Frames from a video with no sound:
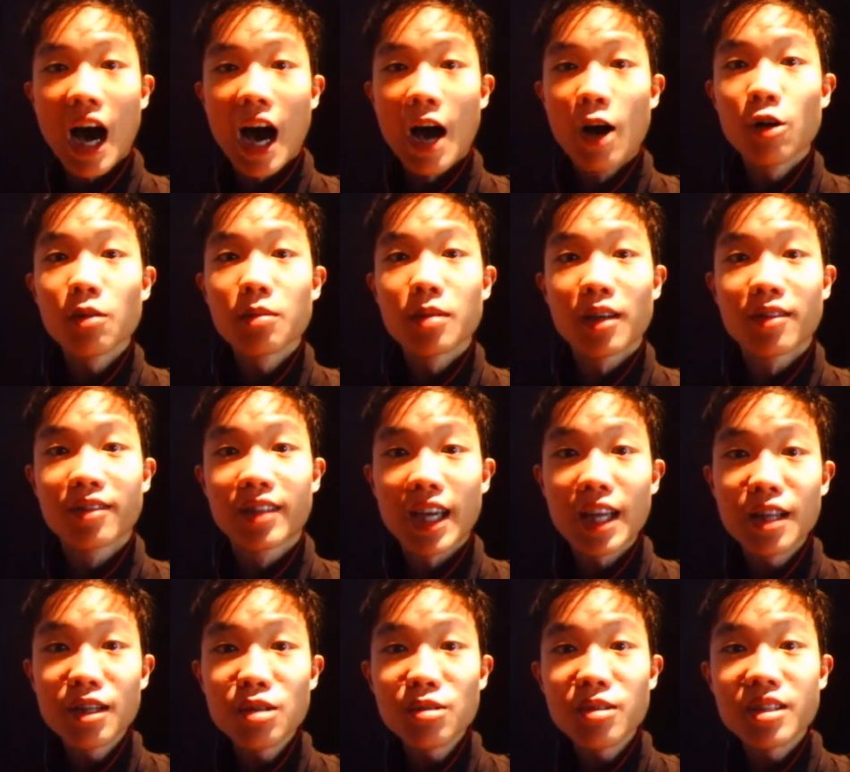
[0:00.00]
I hope you have
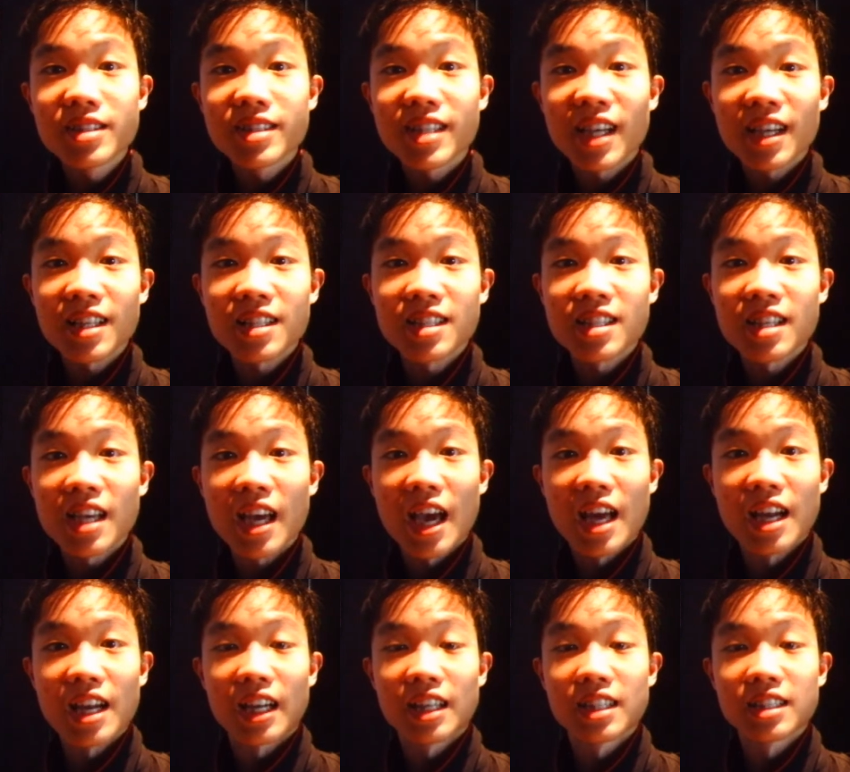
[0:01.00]
gained new insights
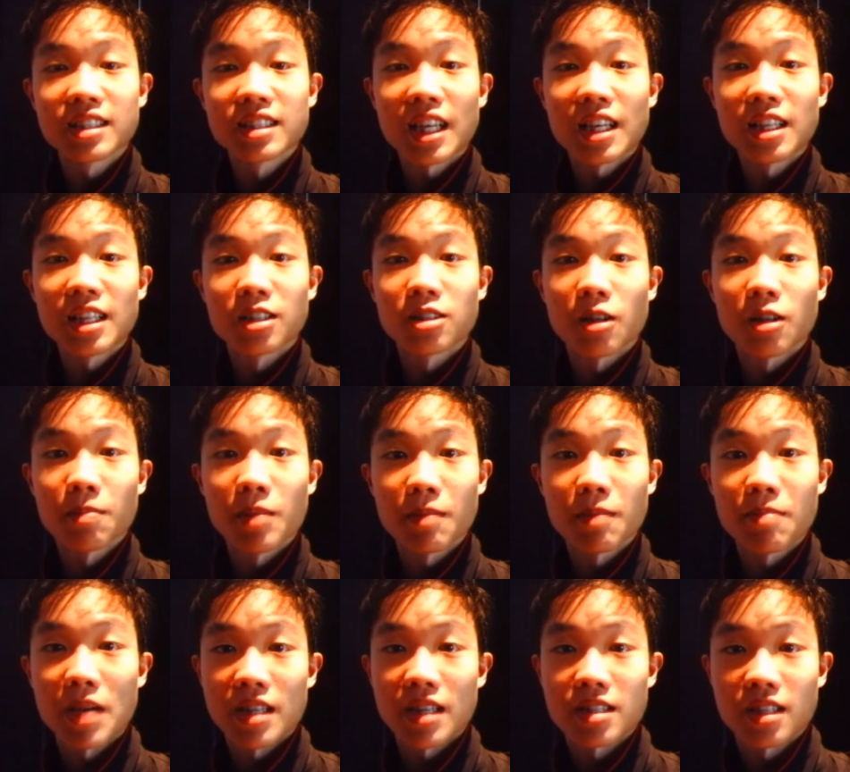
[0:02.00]
and understand the
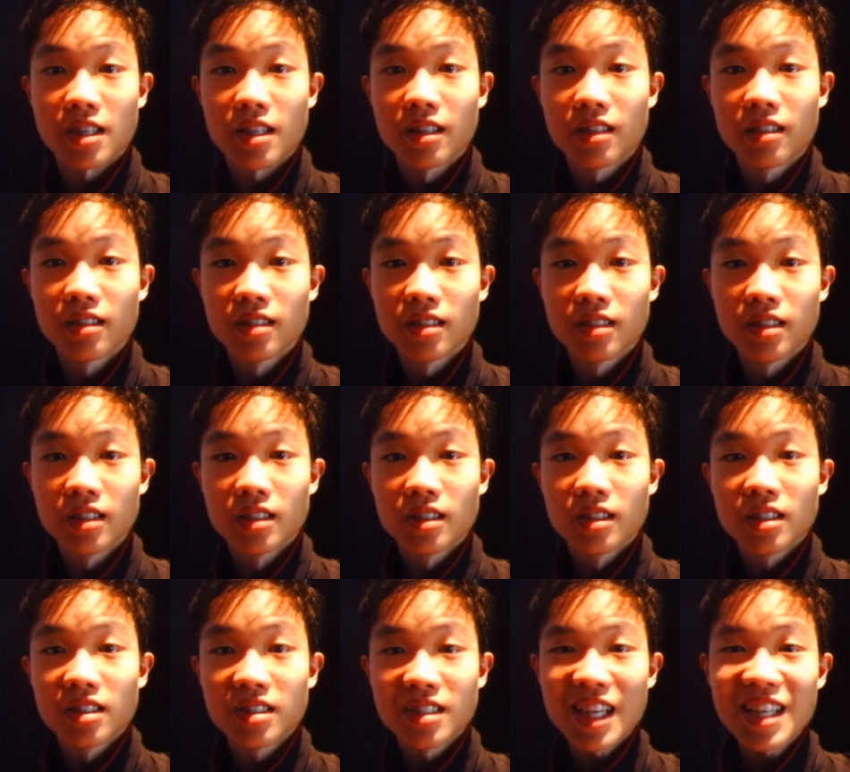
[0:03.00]
topic better.
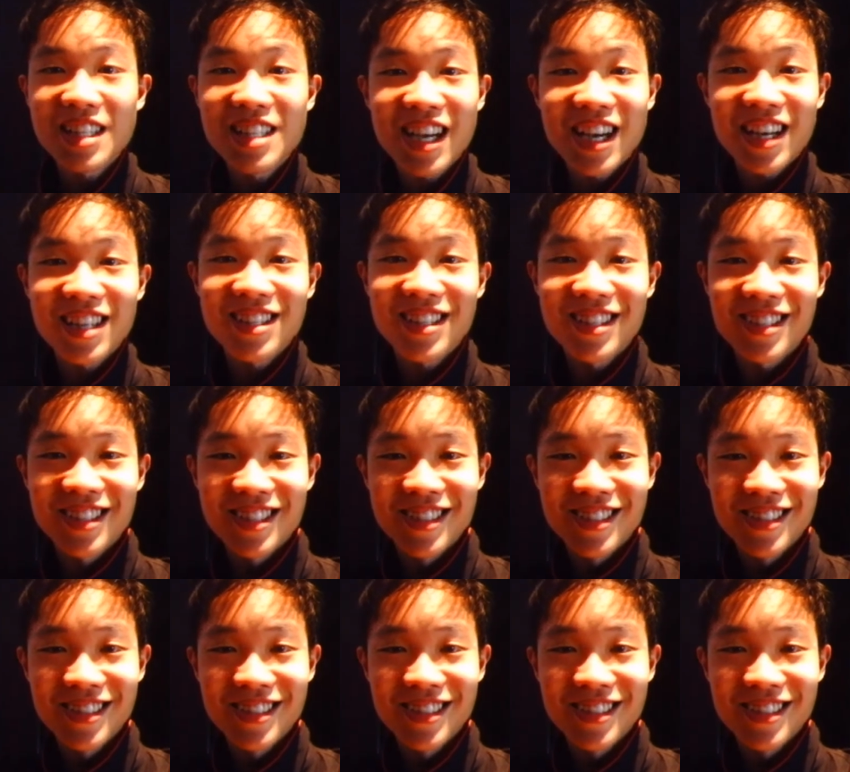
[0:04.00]
Ta-ta!